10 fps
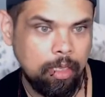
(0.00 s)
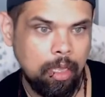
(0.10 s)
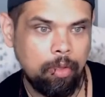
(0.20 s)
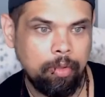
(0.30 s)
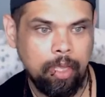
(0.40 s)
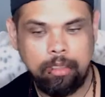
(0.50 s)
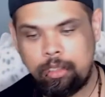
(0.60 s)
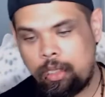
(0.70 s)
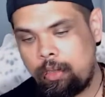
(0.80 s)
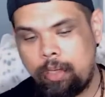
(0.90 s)
Okay,
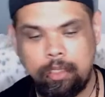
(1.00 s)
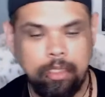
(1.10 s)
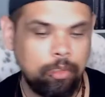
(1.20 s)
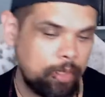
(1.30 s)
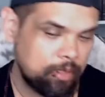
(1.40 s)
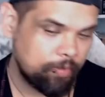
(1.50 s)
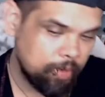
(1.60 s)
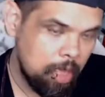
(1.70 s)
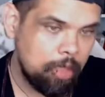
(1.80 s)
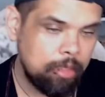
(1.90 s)
so 1927.
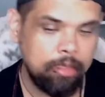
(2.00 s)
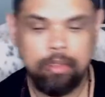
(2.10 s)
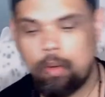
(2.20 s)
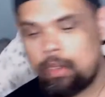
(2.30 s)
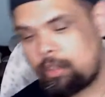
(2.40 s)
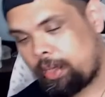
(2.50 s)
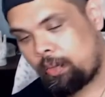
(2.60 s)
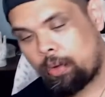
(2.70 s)
This is going to be,